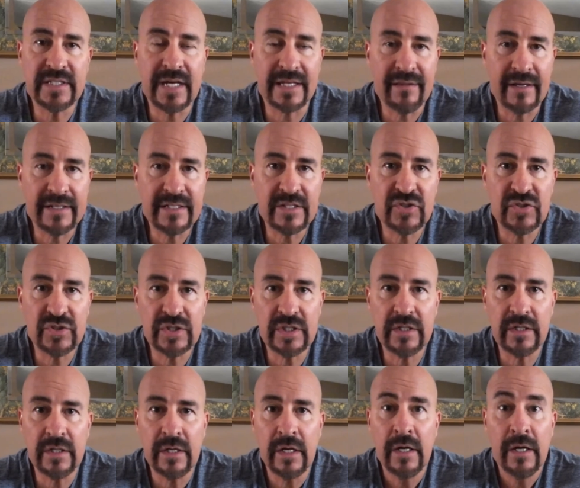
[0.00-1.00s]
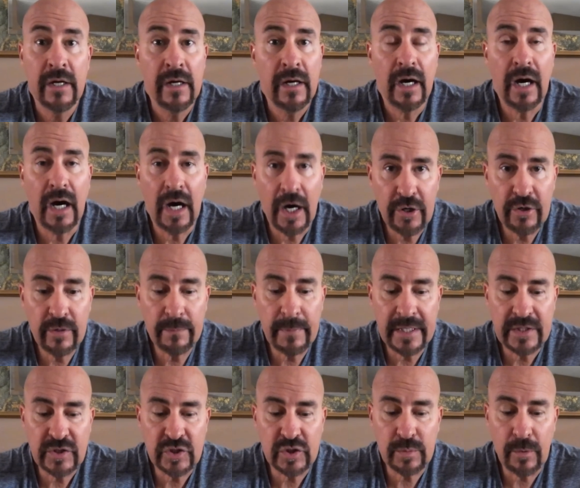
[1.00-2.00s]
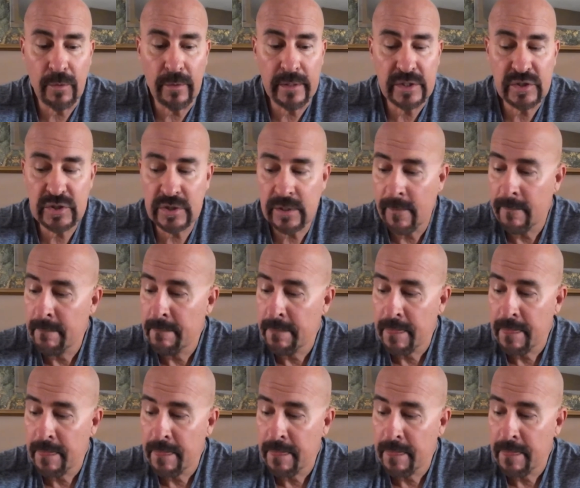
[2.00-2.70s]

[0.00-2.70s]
I'd like to see 100 basis points,